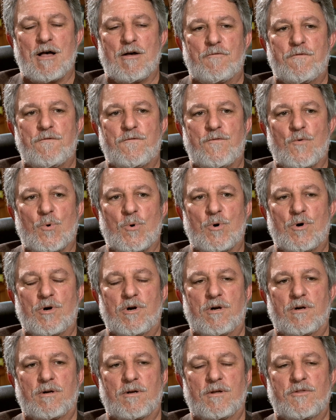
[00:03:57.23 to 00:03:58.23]

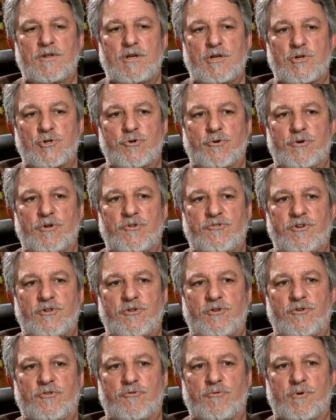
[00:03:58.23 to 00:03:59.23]
for the insurance
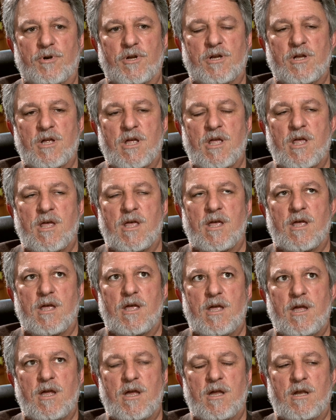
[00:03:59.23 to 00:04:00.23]
industry
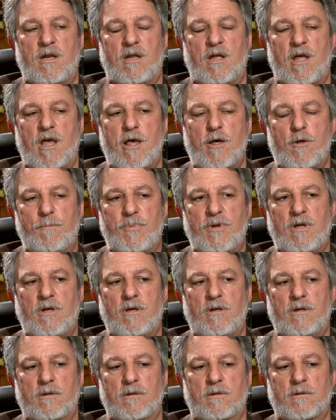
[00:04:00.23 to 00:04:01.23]
in
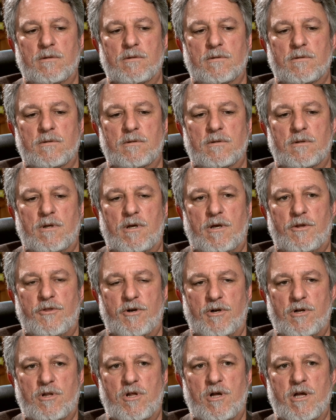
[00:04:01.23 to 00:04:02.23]
helping
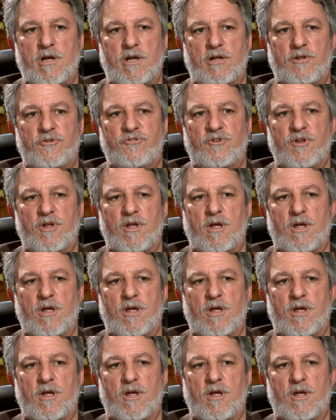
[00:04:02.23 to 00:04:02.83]
their clients